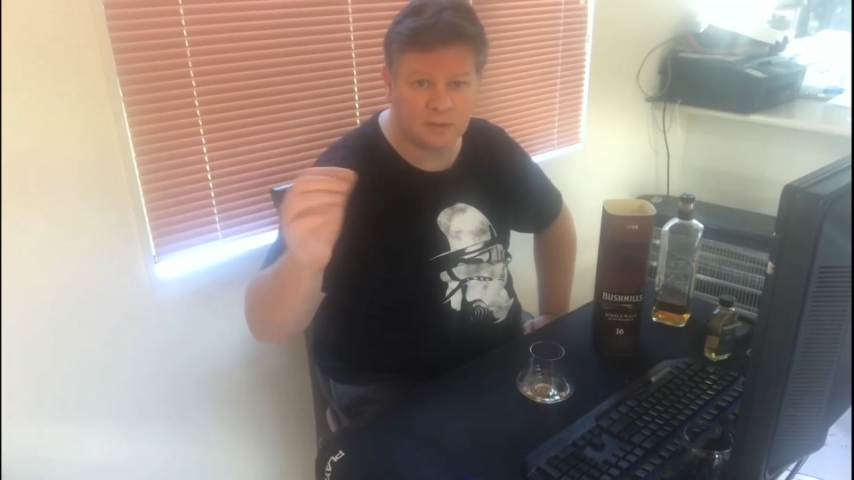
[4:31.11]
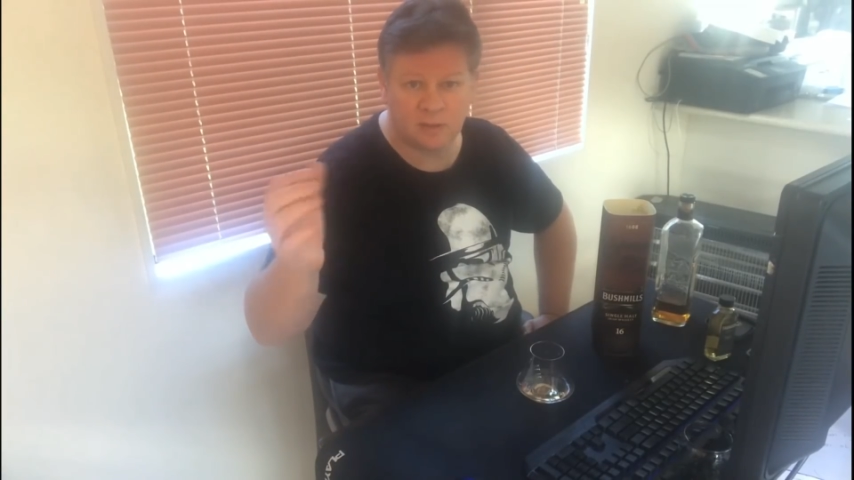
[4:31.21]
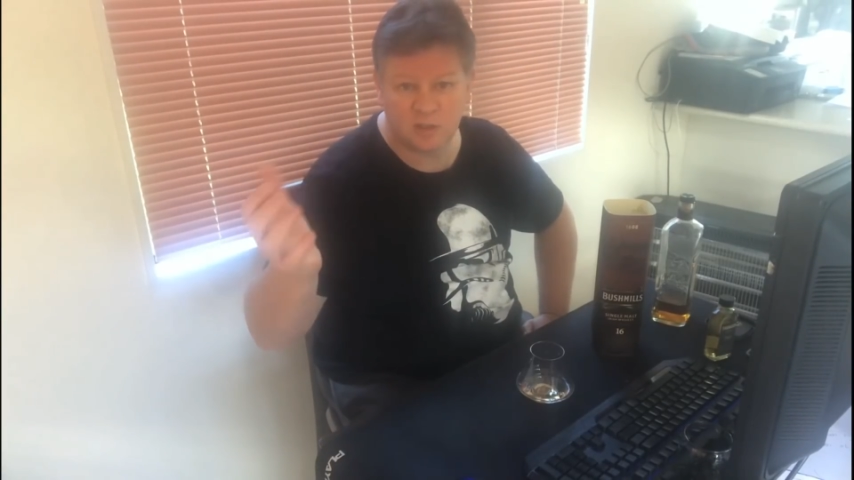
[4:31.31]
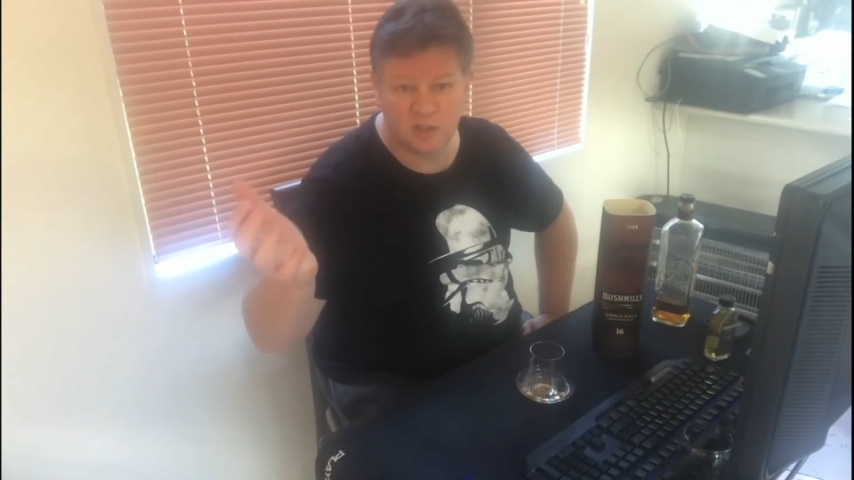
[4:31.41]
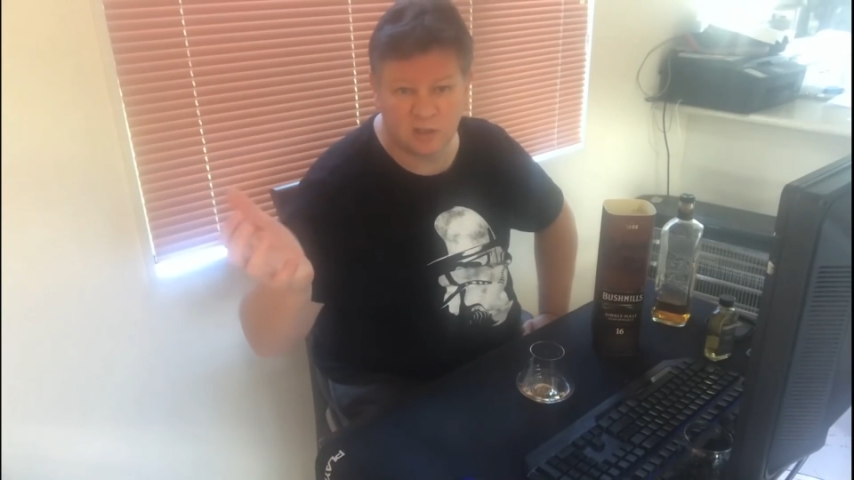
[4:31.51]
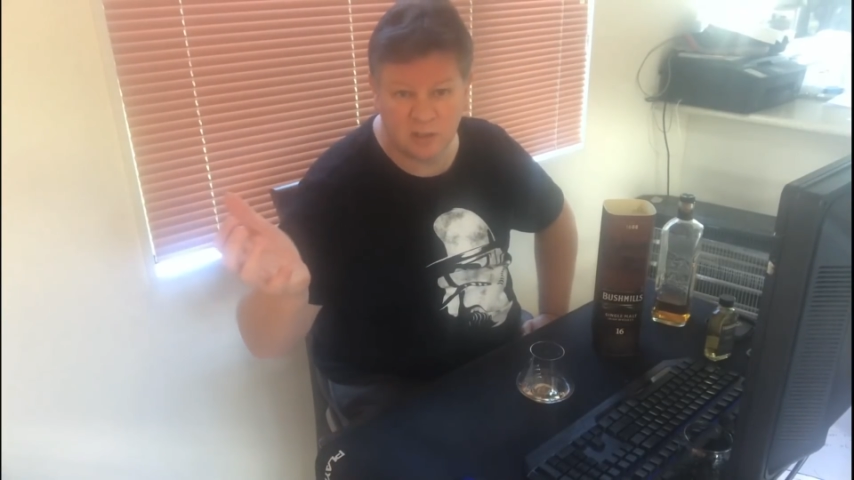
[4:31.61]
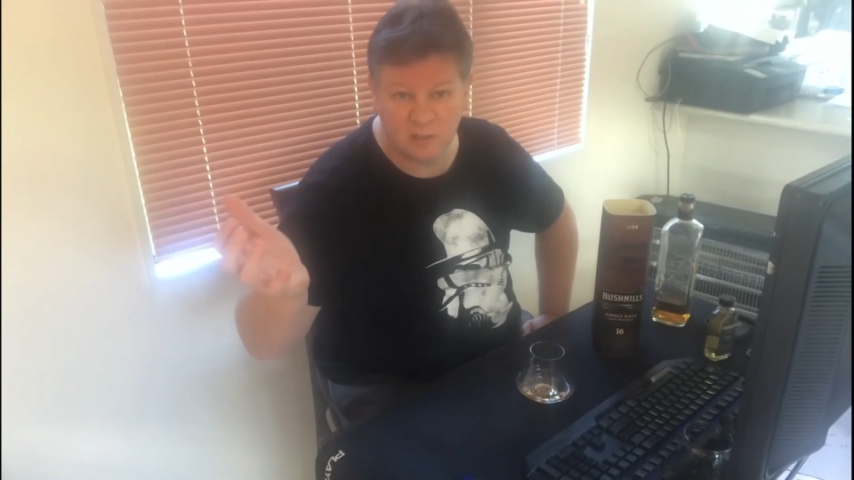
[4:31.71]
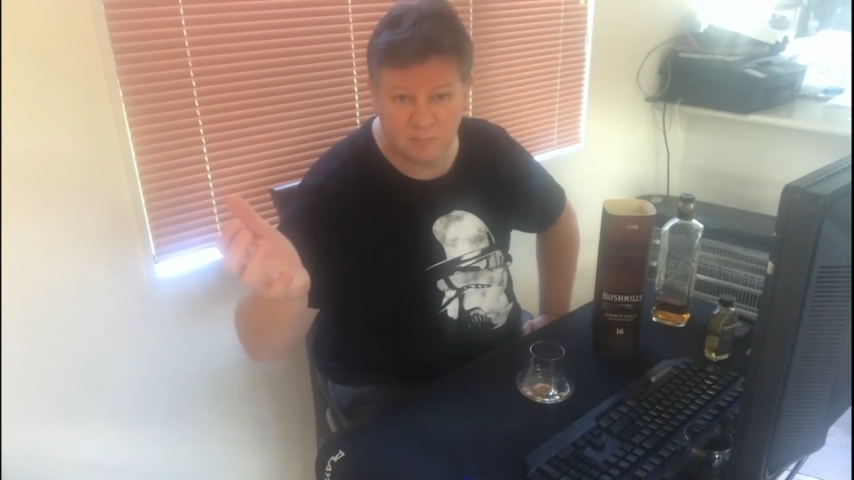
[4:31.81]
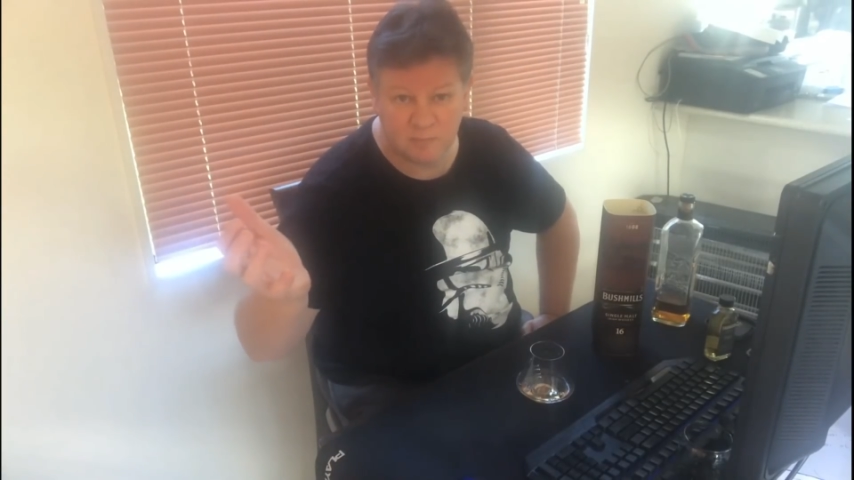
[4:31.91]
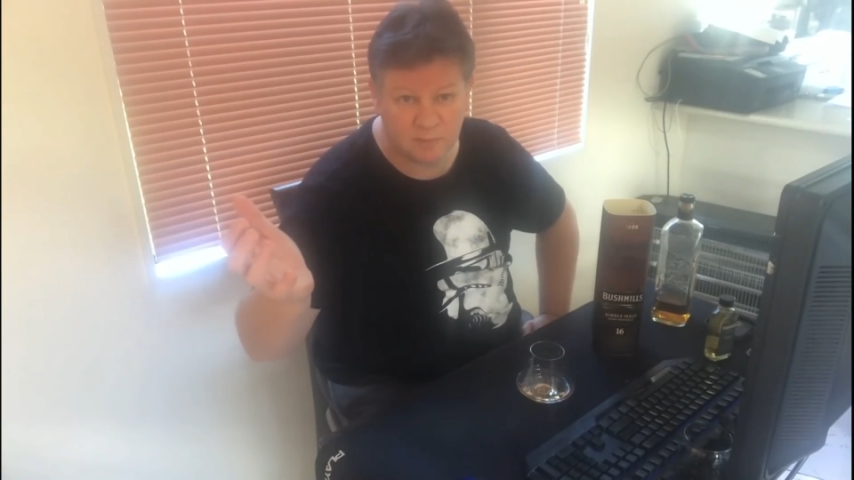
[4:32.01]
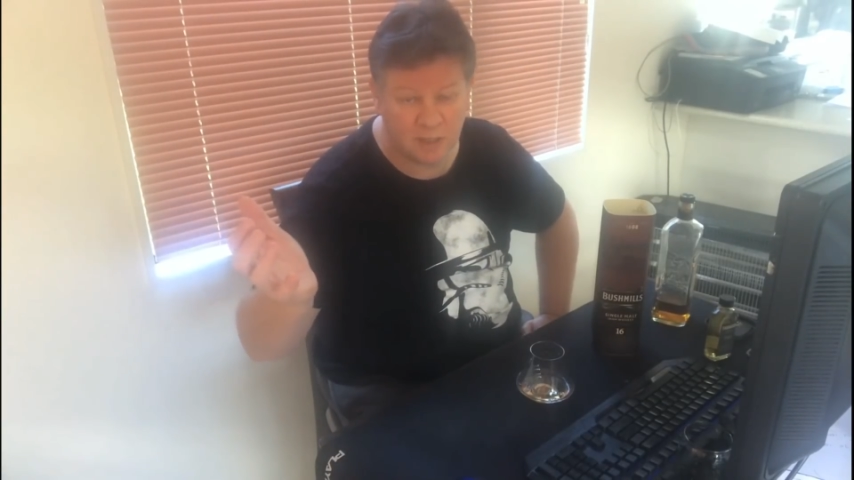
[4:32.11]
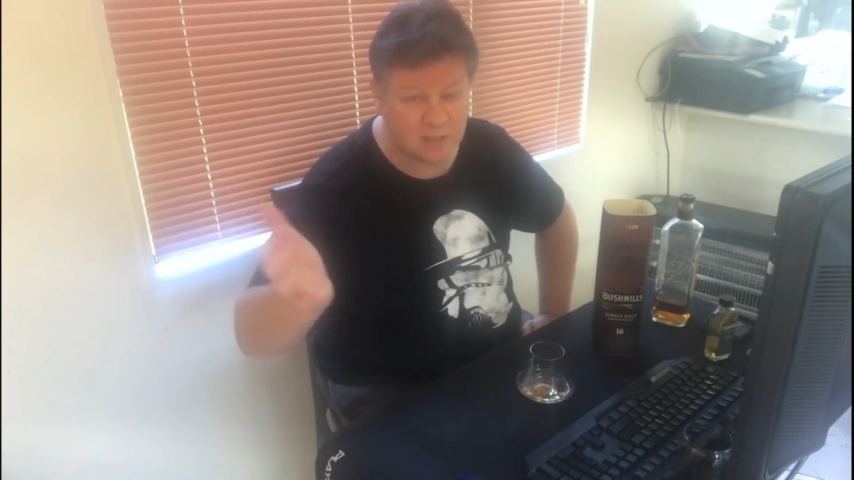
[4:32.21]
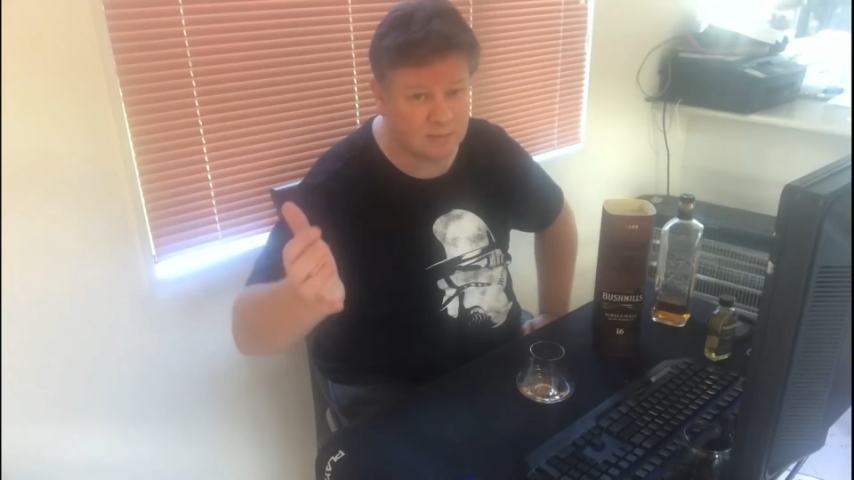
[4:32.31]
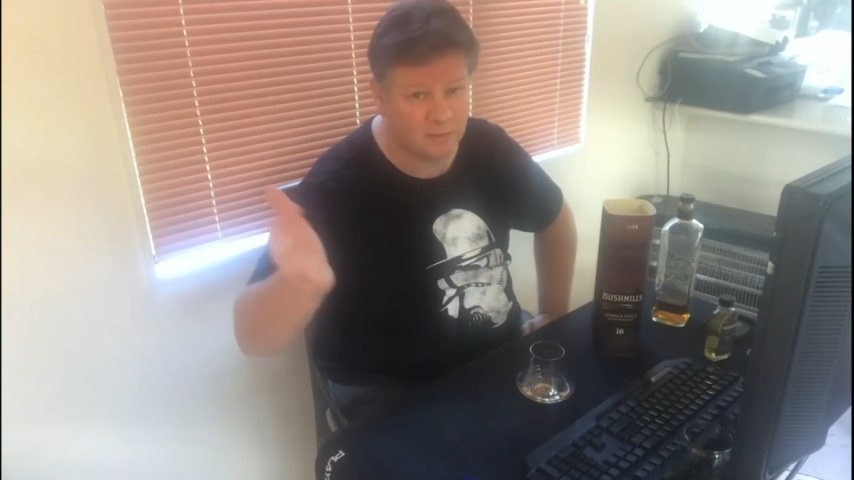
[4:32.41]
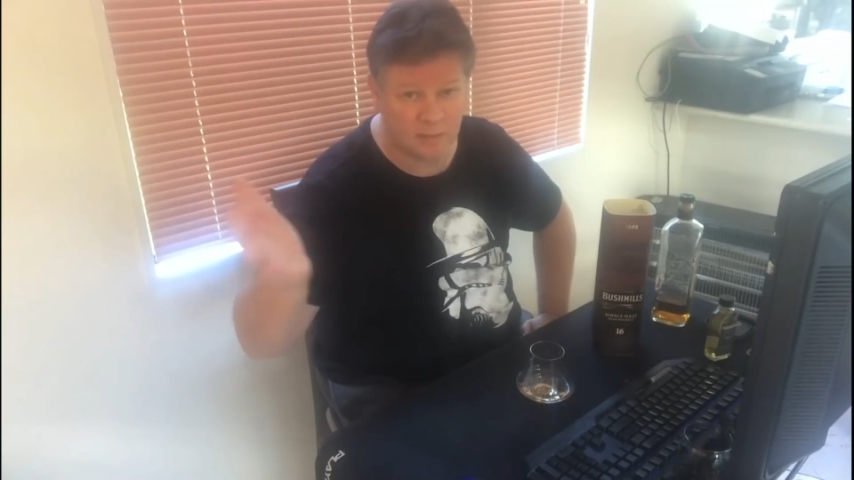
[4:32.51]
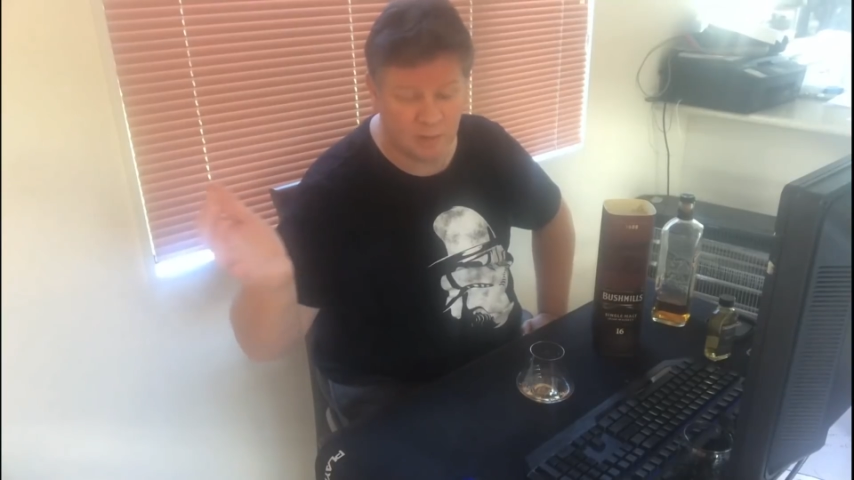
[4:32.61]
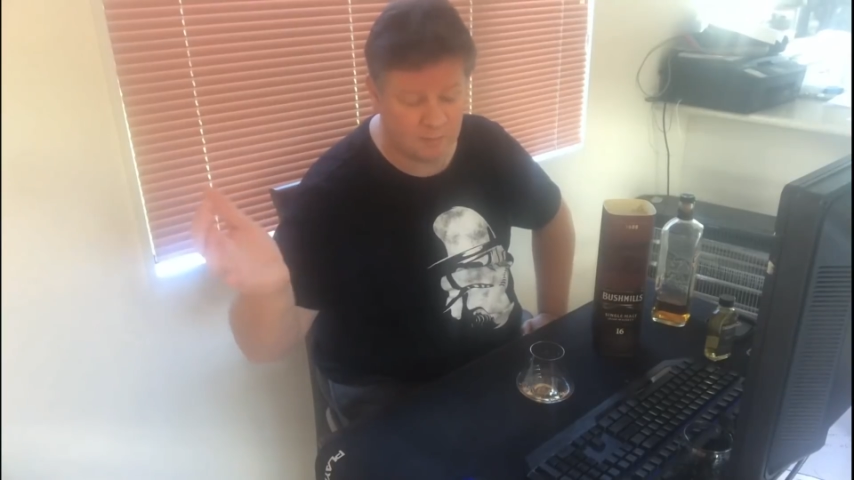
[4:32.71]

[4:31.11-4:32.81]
like chili spice. It might